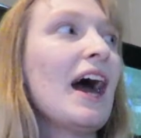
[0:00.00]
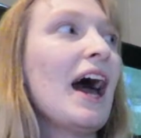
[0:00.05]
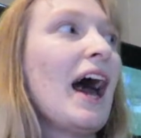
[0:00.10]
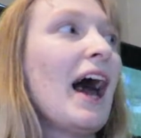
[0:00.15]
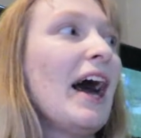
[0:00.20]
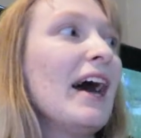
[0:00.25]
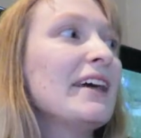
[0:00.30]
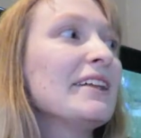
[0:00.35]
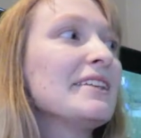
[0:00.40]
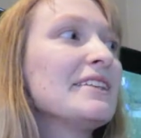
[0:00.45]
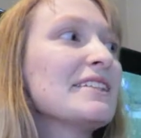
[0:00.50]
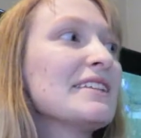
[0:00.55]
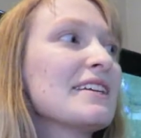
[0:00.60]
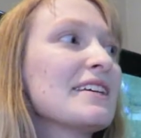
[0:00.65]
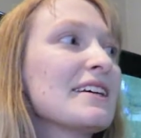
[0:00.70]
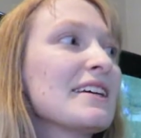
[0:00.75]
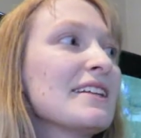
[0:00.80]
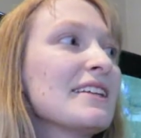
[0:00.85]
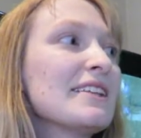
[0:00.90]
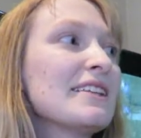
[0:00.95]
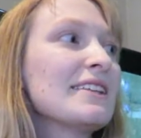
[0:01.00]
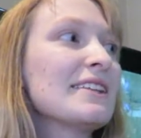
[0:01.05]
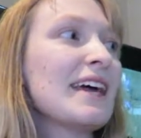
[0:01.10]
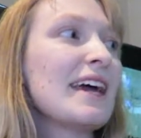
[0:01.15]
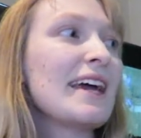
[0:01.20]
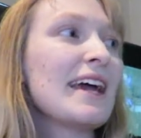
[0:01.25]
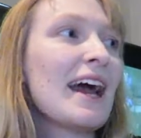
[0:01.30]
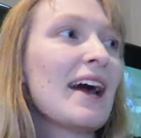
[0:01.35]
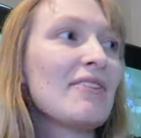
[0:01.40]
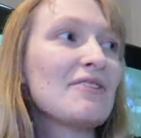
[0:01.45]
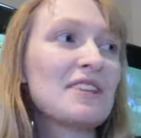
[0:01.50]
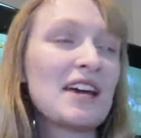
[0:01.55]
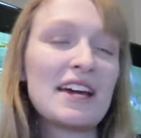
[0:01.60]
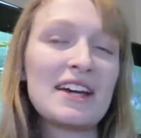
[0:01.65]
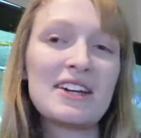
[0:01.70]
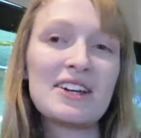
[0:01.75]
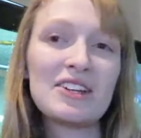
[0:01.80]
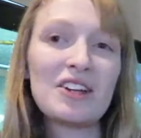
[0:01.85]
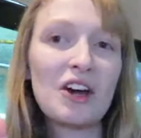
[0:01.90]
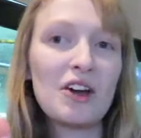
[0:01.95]
and they have
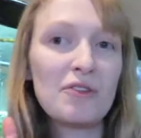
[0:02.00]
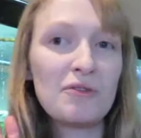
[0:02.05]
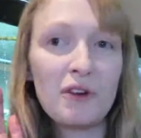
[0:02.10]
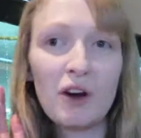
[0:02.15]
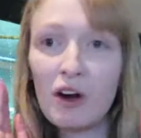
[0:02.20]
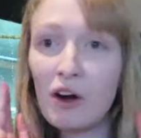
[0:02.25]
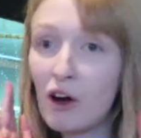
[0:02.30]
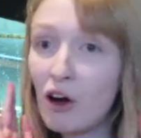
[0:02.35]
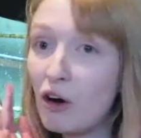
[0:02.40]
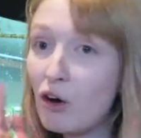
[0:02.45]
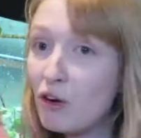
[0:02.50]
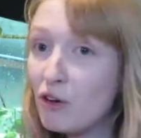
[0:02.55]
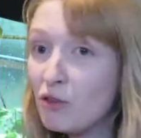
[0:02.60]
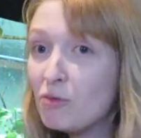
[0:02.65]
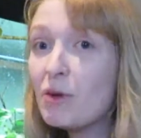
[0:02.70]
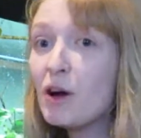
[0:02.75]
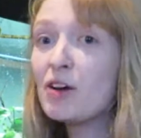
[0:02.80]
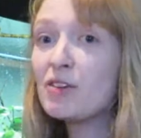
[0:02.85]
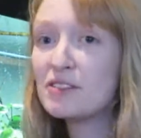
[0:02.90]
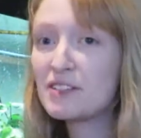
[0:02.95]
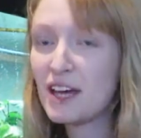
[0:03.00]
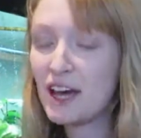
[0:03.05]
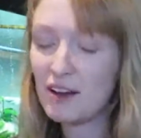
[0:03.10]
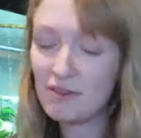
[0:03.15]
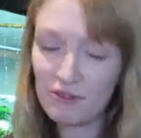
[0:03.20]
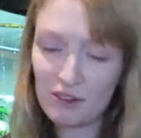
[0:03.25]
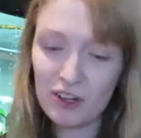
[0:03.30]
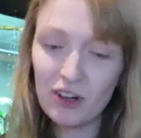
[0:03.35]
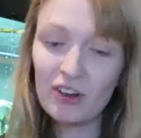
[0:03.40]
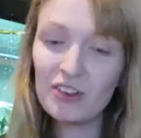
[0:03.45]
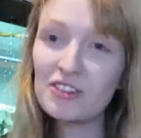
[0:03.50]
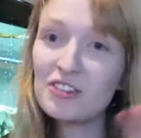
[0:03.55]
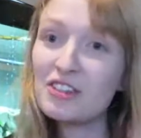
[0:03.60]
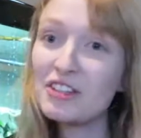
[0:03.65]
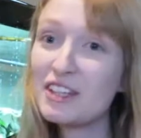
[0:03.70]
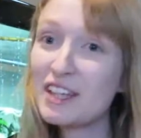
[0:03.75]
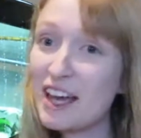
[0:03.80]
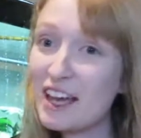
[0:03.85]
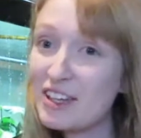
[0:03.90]
taken over almost every continent.